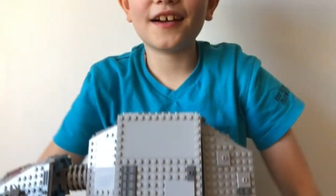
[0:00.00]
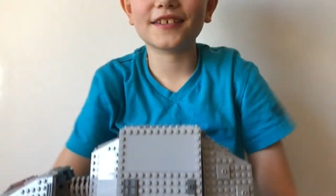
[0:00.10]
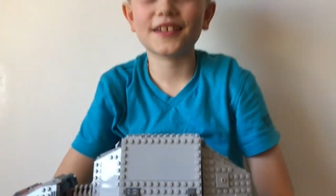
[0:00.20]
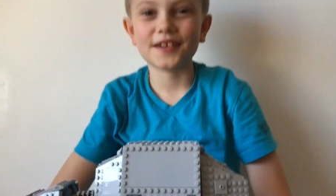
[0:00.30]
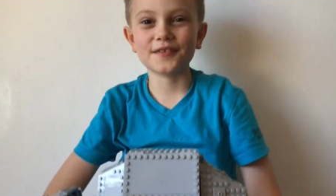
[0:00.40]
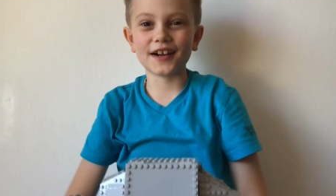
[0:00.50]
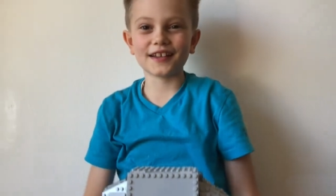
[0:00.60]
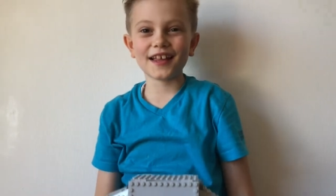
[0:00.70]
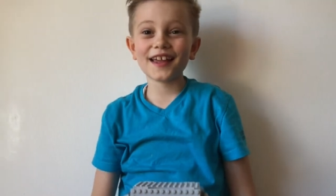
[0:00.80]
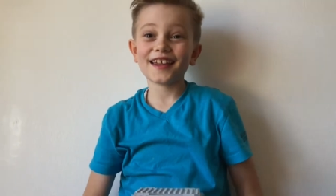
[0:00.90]
I'll tell you what I
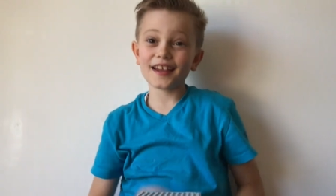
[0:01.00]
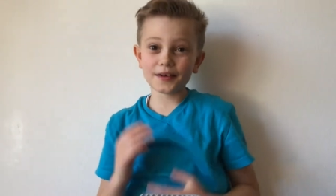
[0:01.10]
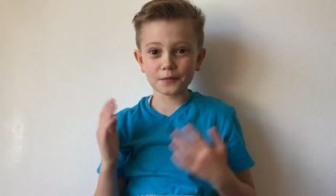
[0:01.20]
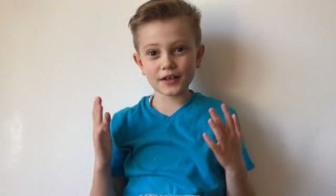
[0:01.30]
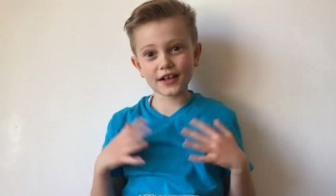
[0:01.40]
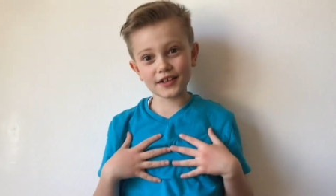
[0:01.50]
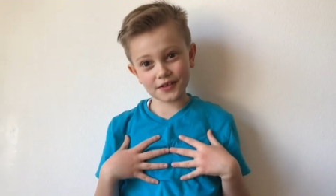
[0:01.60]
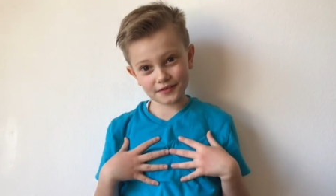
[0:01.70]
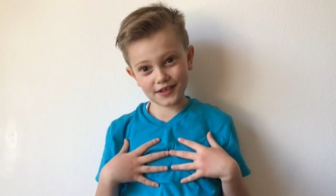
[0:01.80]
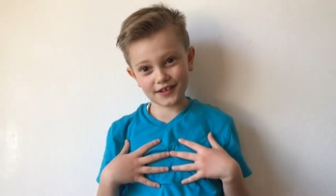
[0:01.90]
like and what I
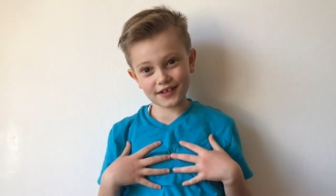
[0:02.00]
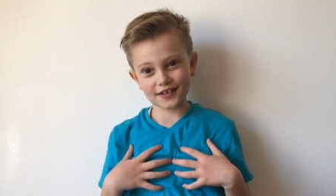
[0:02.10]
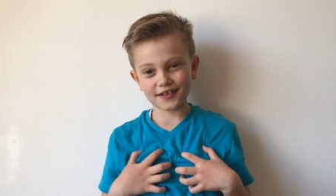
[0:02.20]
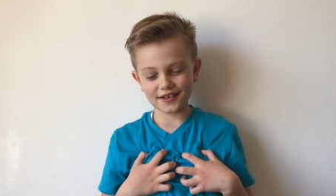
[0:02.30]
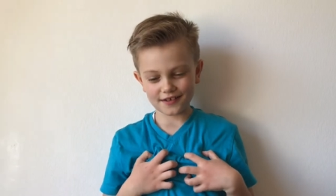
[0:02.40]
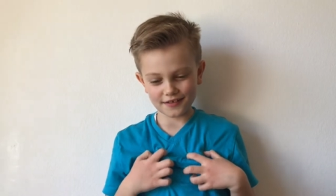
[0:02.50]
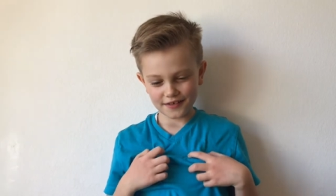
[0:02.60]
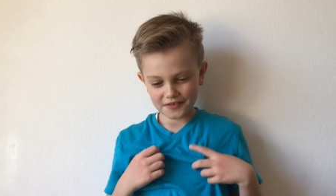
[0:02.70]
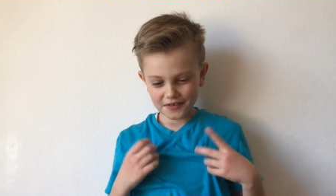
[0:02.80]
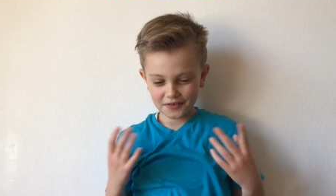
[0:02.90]
don't like.
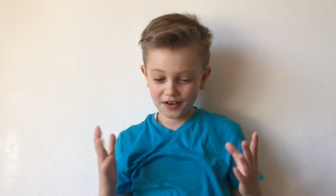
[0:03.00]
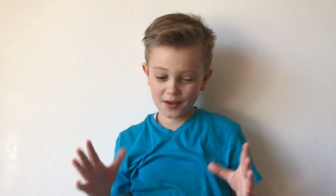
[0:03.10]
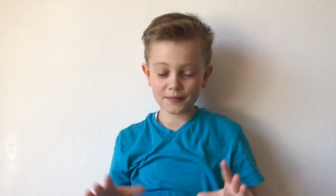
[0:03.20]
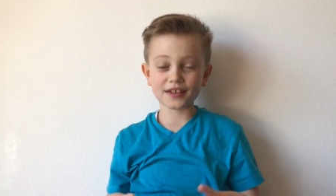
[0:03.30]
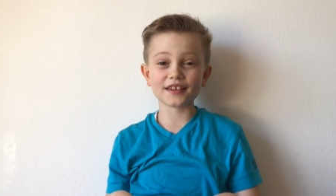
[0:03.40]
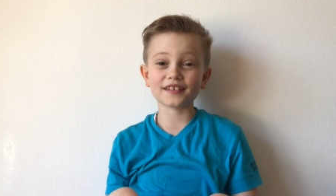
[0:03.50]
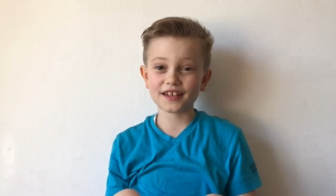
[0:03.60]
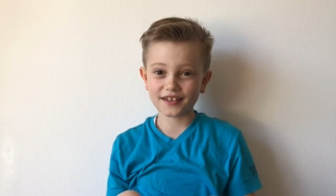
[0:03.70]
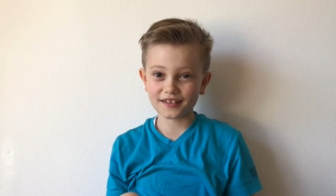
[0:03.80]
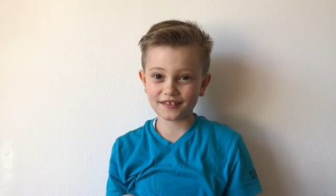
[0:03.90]
I mainly
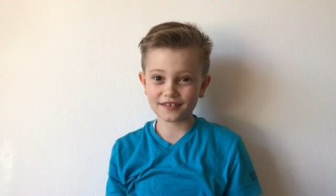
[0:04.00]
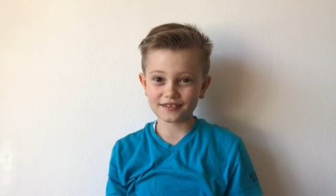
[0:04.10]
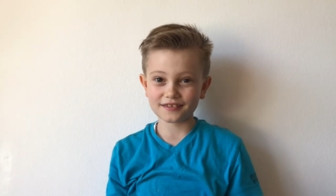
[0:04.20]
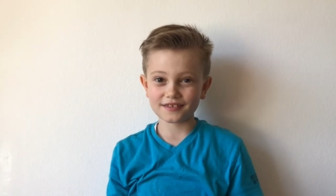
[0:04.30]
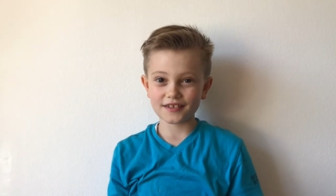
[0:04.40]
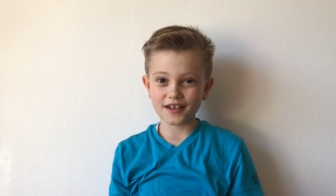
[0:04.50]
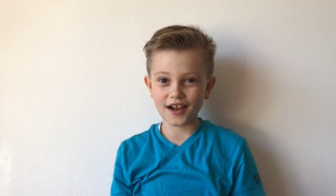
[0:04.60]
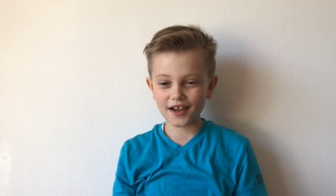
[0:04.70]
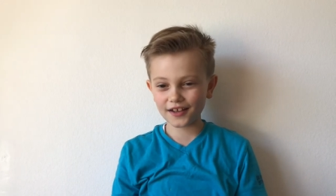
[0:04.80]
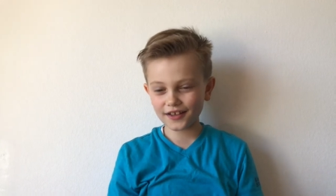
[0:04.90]
like it all.
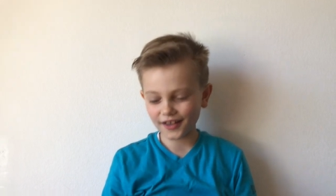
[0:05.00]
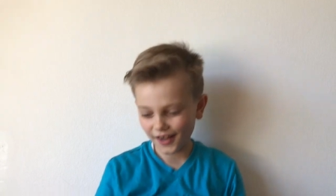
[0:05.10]
I,